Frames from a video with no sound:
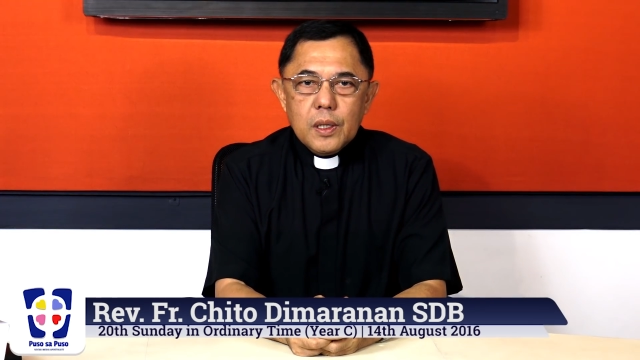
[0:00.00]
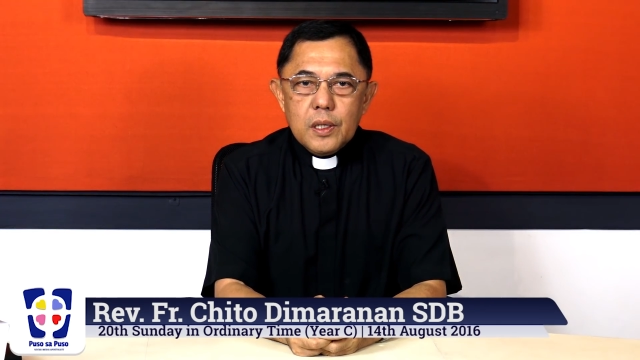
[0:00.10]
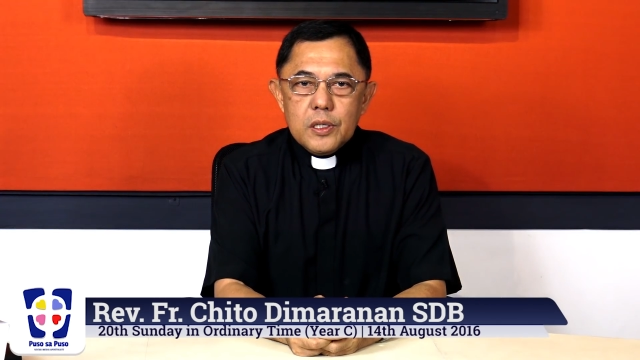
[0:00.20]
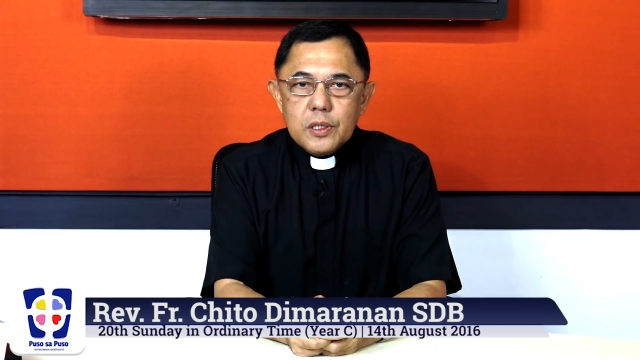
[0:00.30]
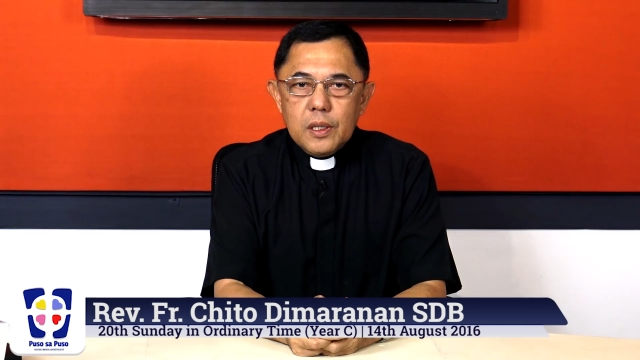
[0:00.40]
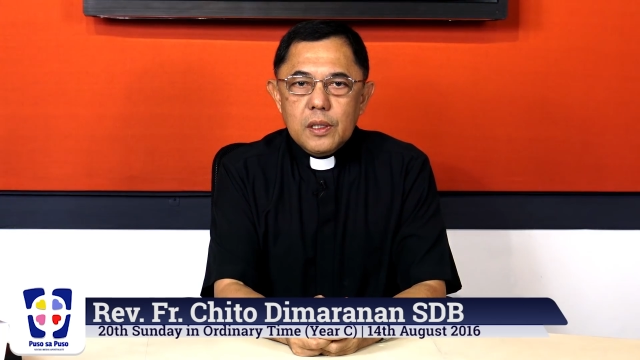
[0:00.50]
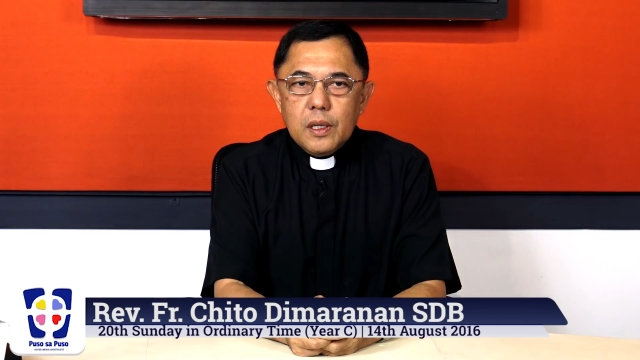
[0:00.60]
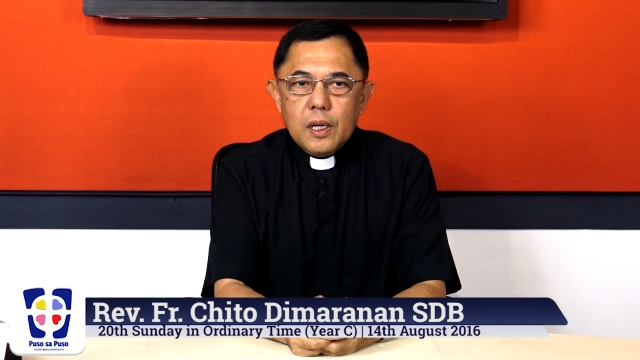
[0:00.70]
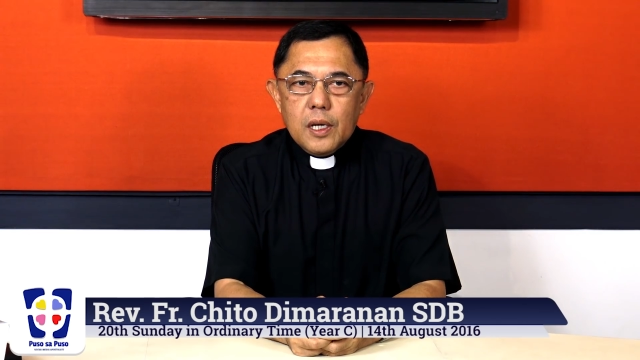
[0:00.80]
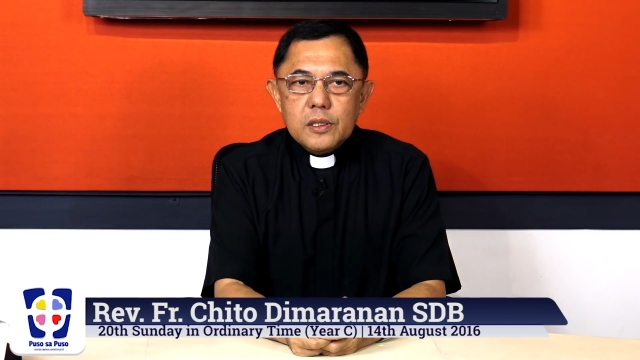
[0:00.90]
is
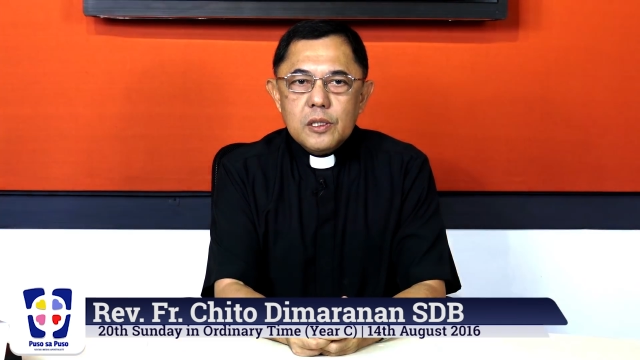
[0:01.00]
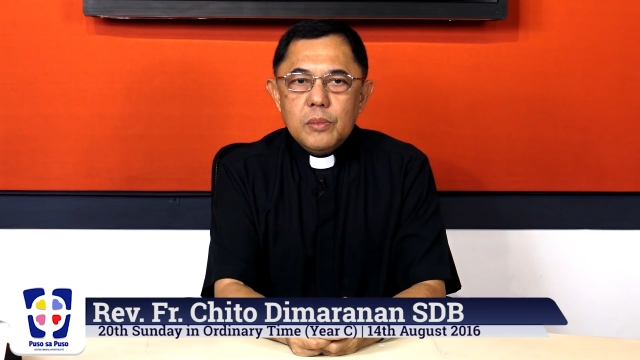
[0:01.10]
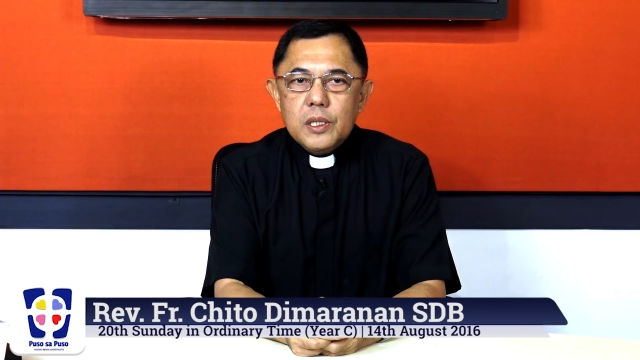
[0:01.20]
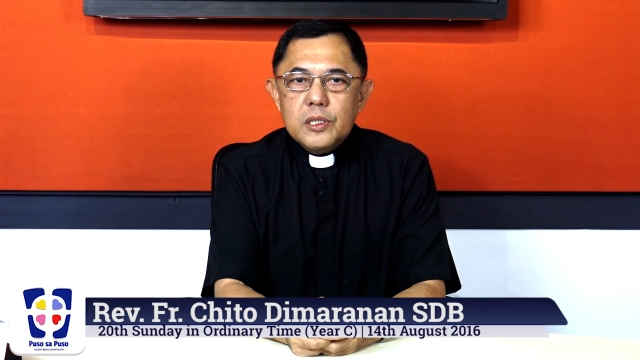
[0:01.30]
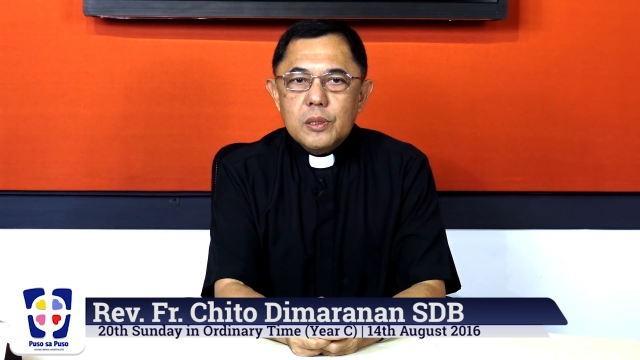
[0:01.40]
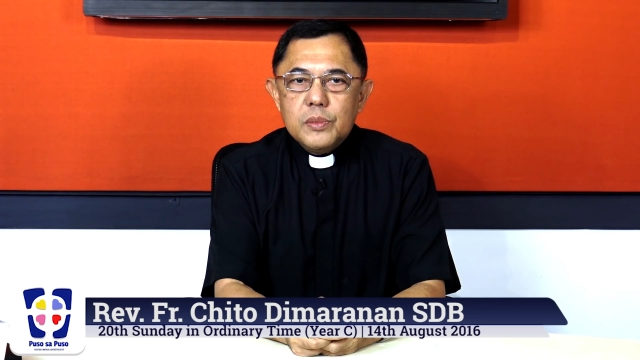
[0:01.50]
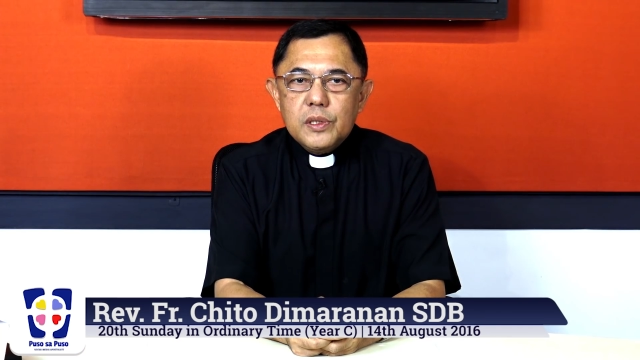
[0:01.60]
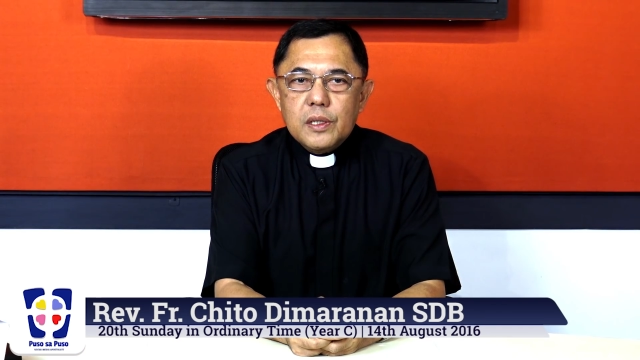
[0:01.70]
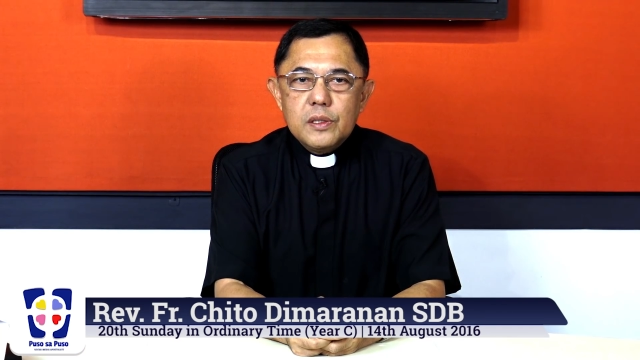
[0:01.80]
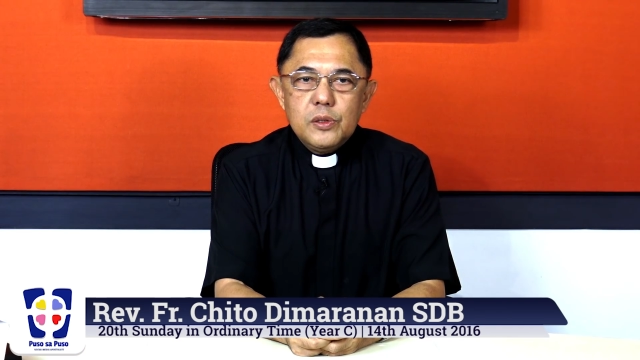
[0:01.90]
ineluctably
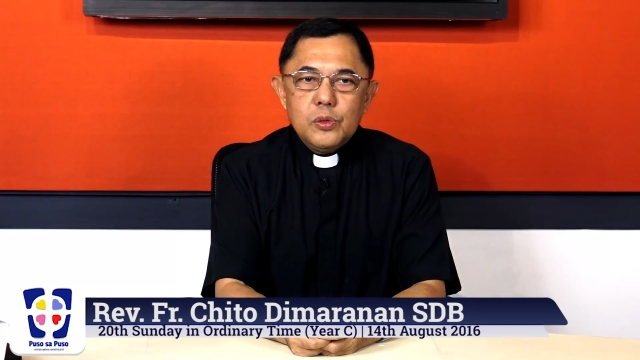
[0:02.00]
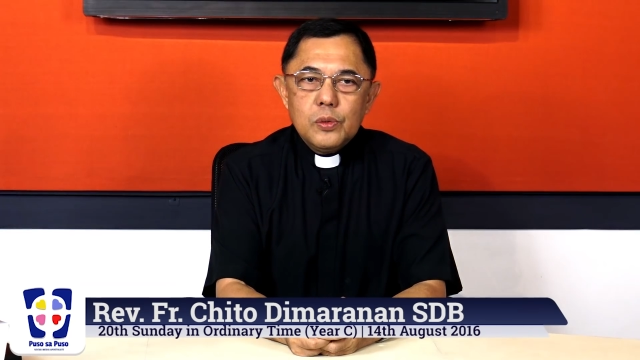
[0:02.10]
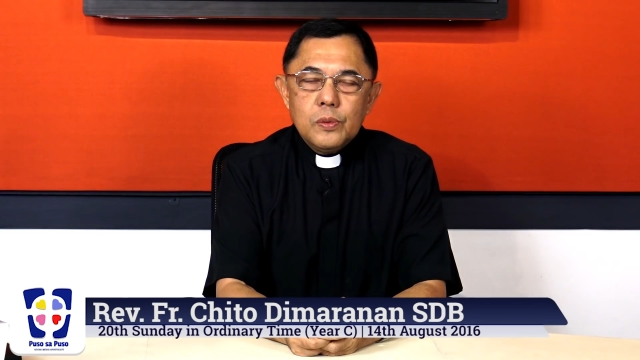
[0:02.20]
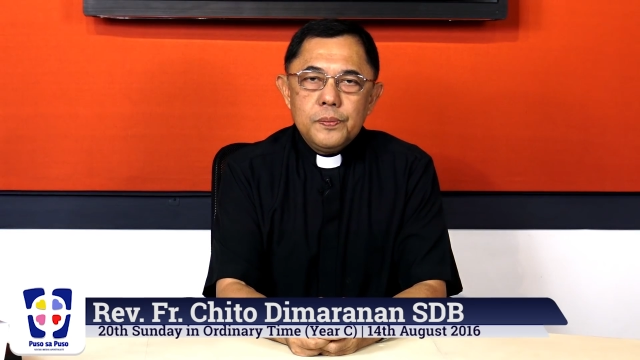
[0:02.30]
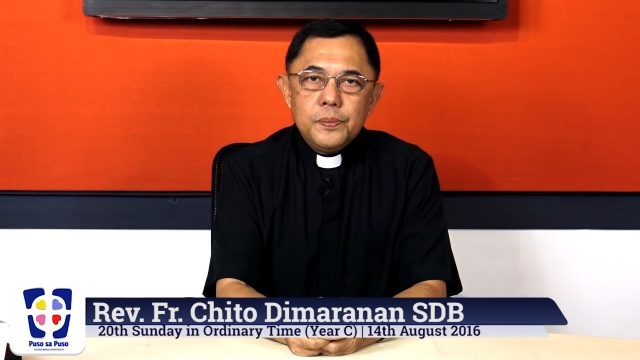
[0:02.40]
subjected to.